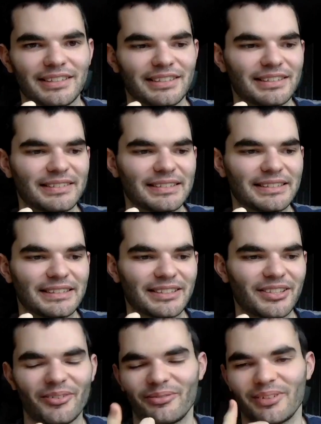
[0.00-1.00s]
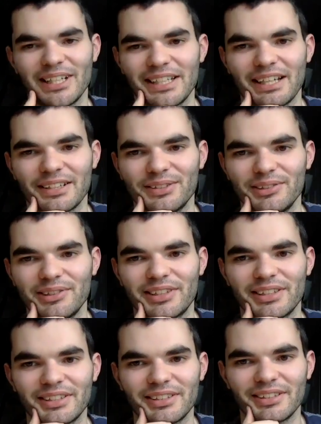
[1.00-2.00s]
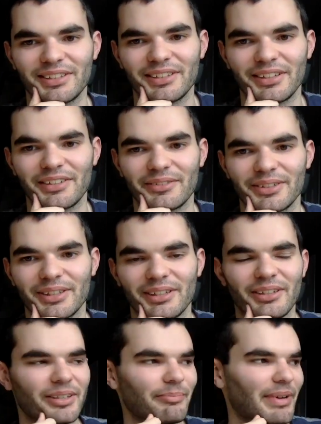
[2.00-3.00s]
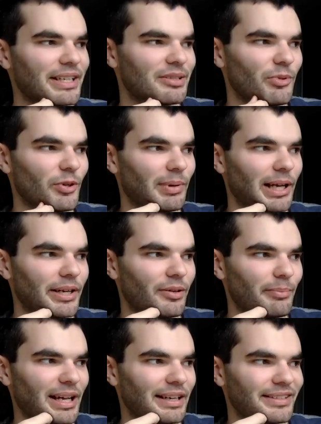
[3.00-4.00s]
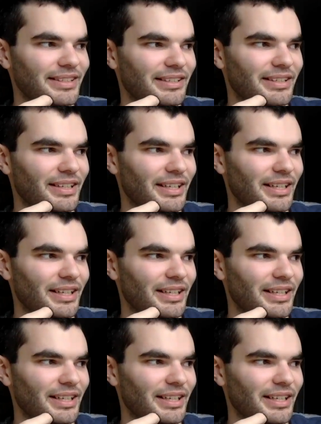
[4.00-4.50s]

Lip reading: not really that good. Not even gonna lie, it makes the multiplayer not balanced.